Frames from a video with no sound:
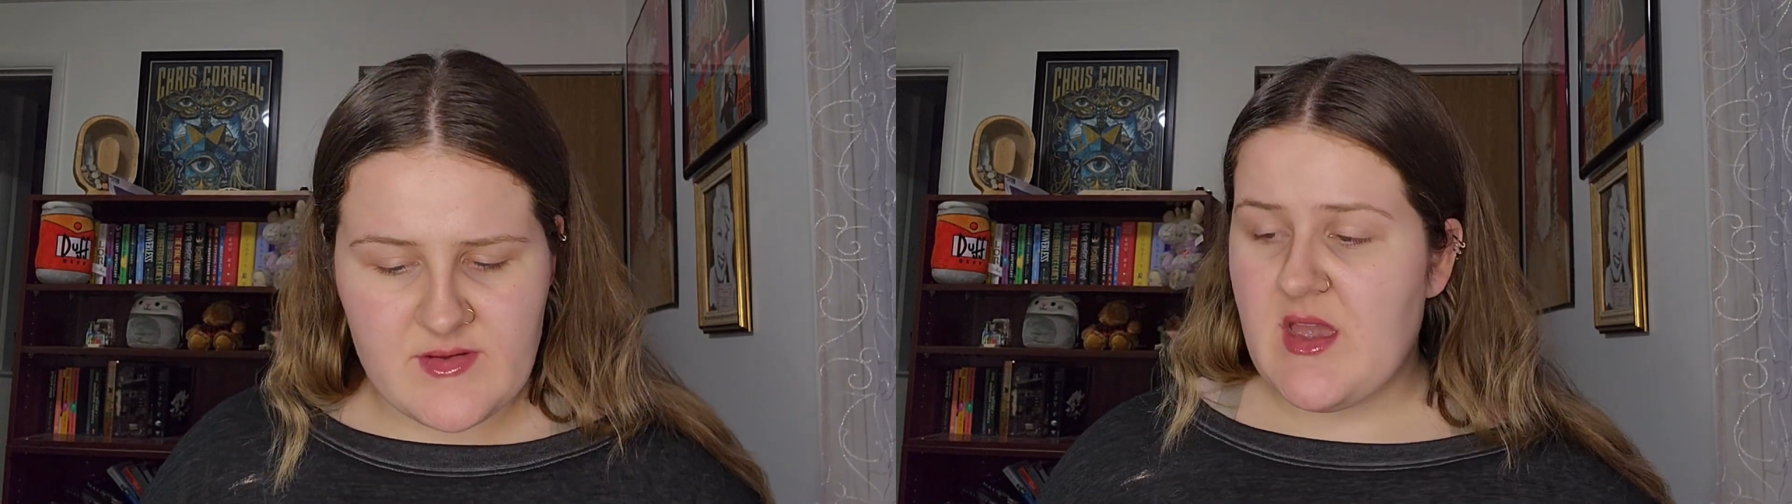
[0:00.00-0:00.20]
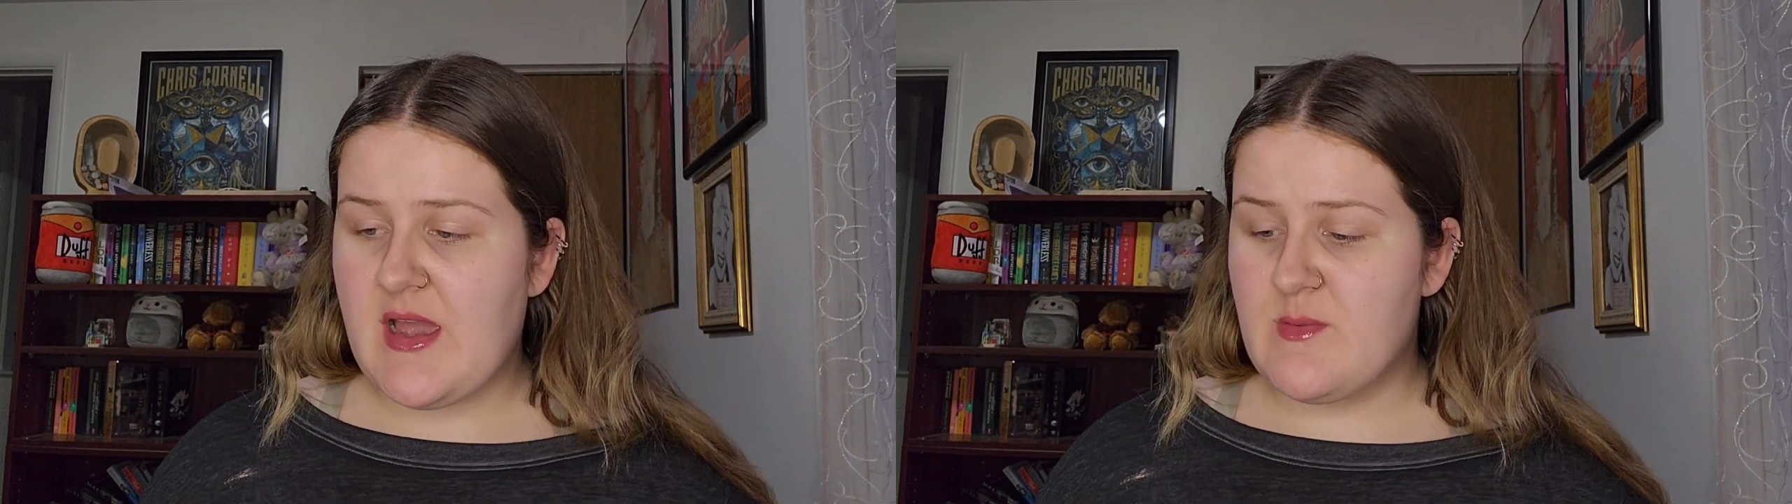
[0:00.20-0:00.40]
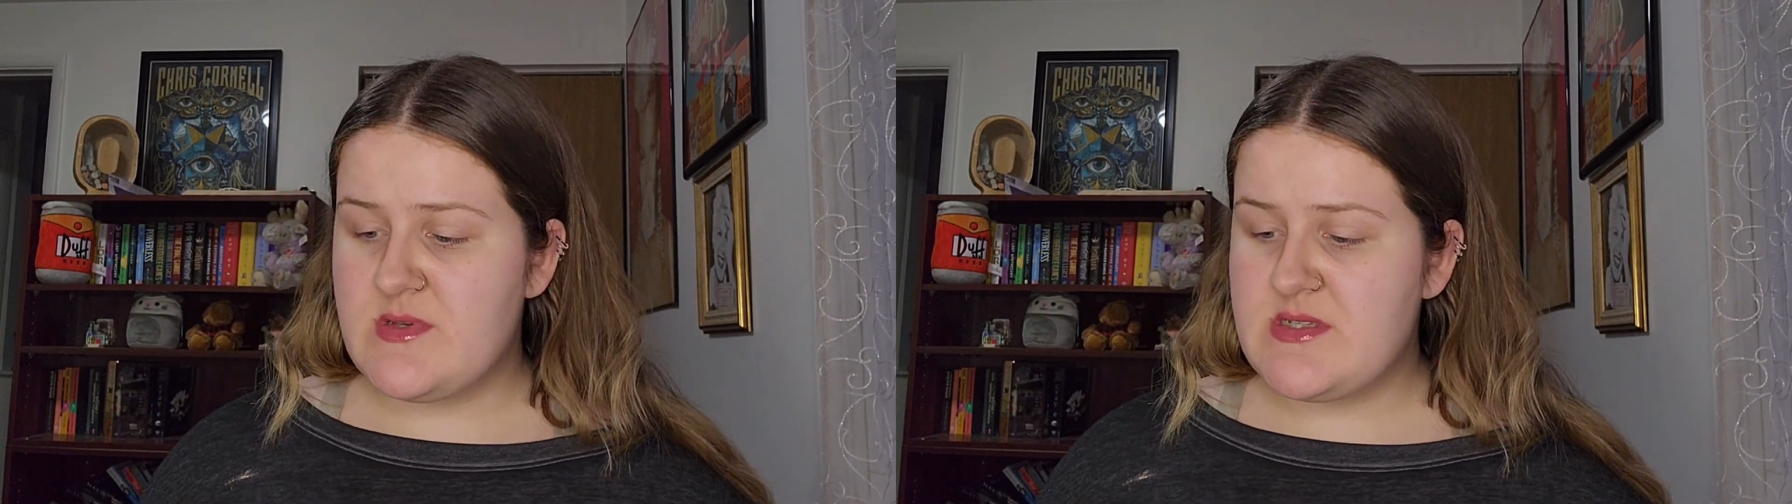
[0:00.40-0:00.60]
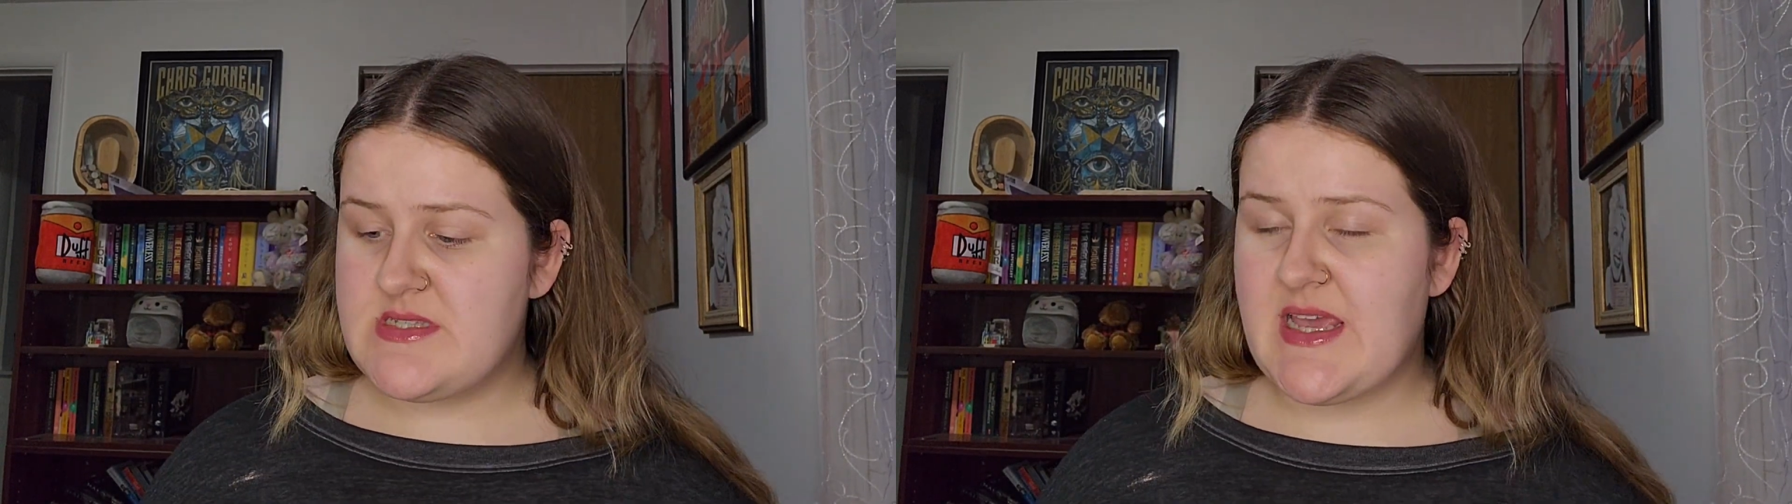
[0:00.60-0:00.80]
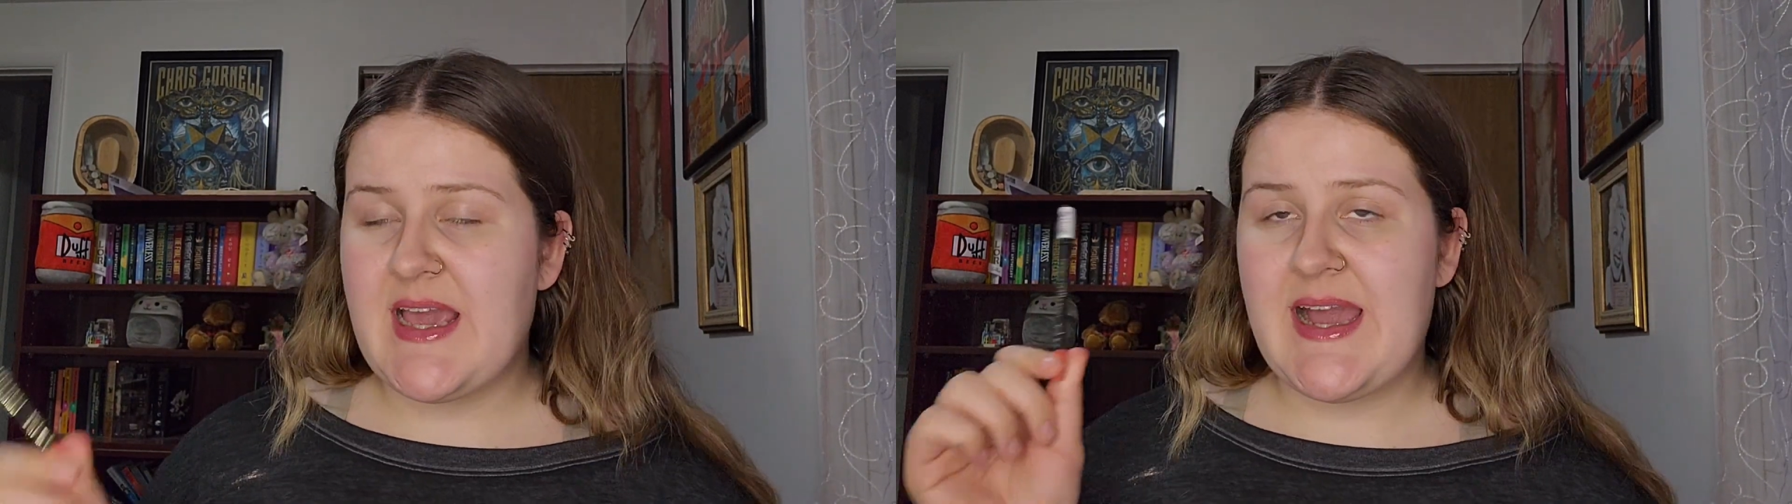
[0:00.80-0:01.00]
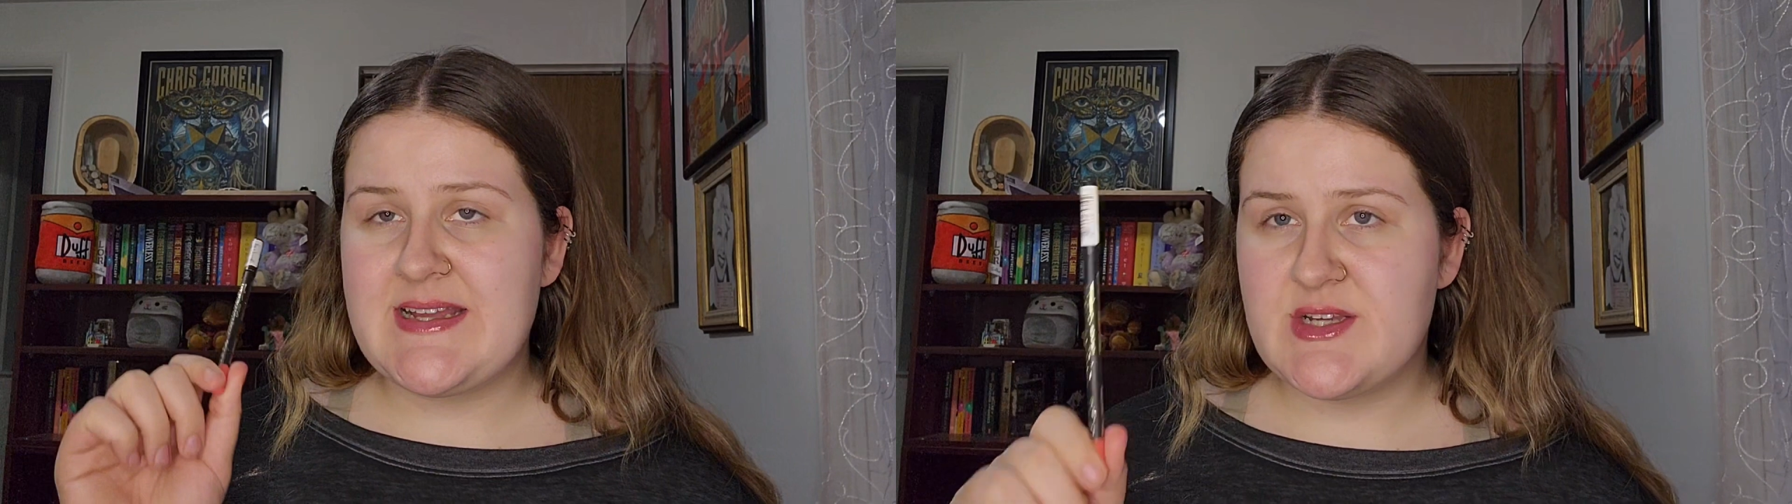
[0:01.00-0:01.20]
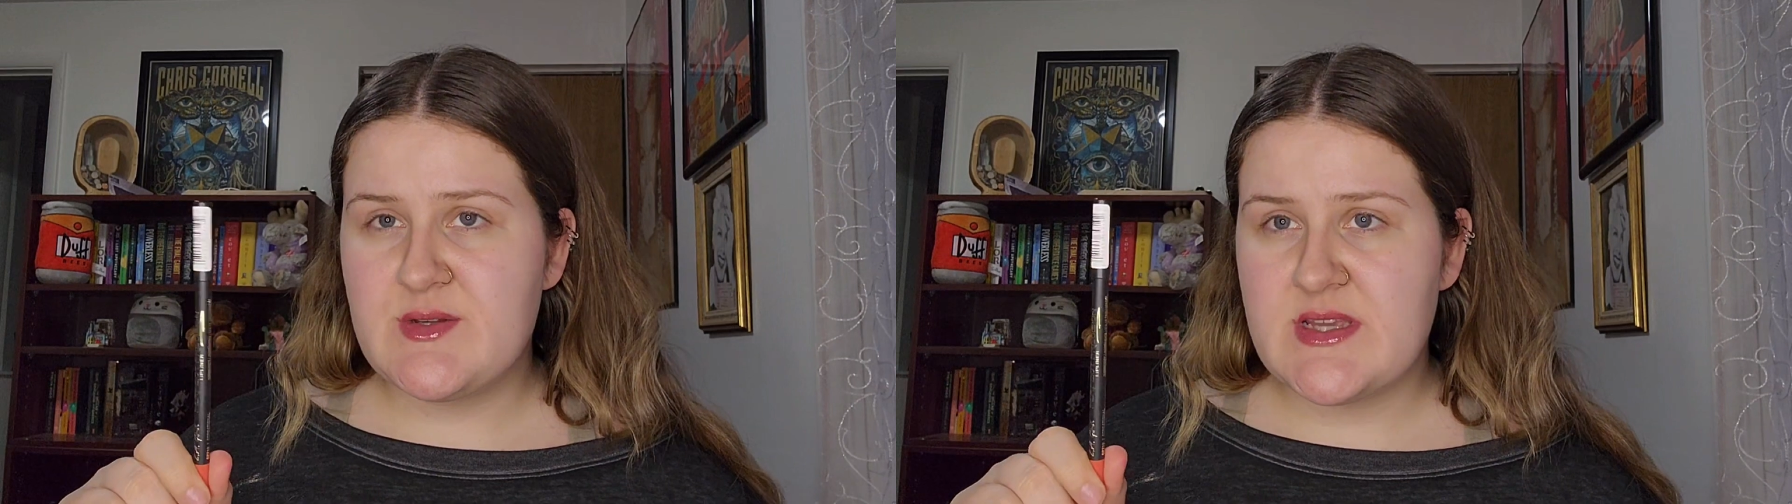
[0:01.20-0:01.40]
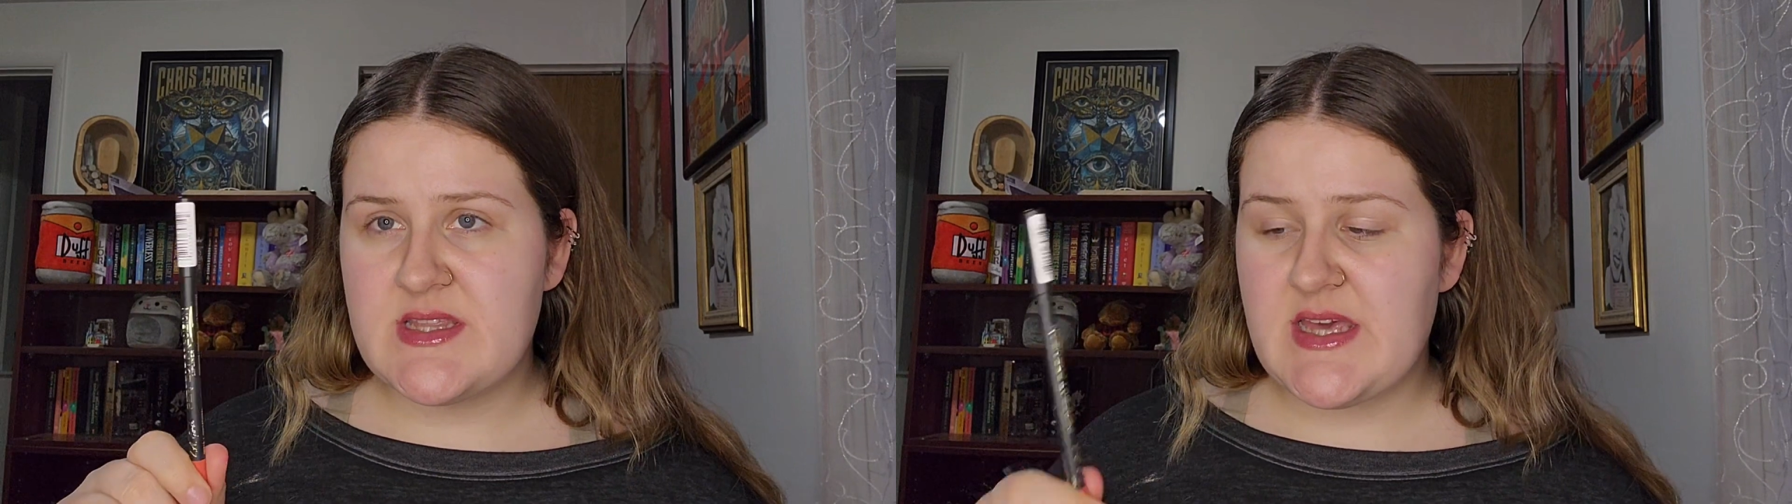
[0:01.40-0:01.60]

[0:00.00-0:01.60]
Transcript: Um, I will say I don't need